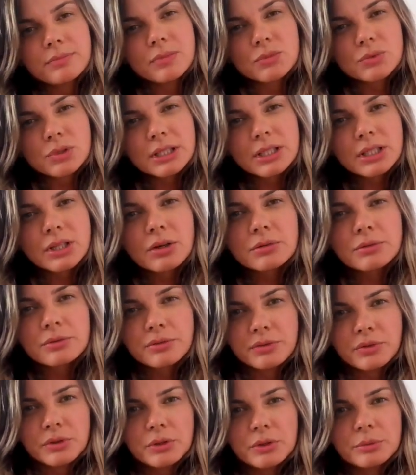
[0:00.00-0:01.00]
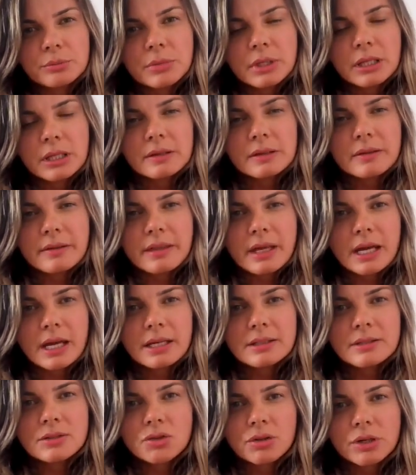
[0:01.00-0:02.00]
really confirm
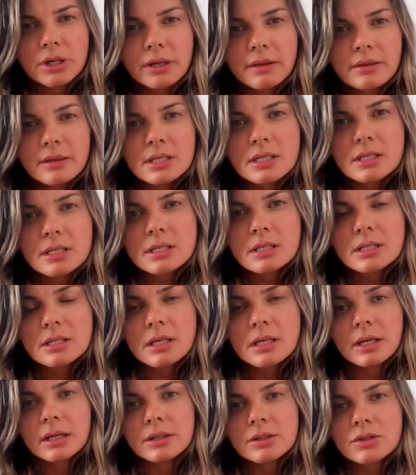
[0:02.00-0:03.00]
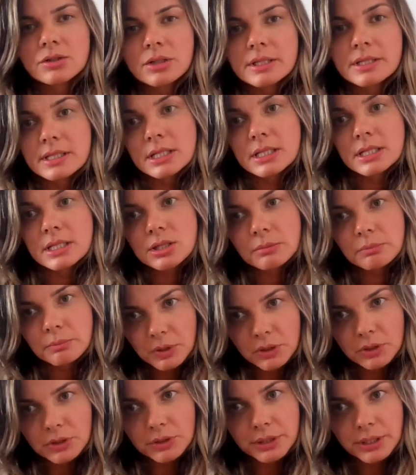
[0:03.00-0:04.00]
that during this transition
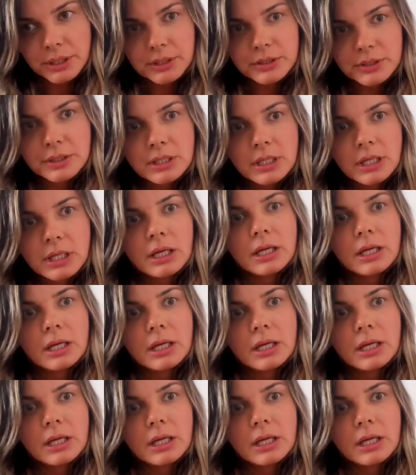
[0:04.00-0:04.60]
period,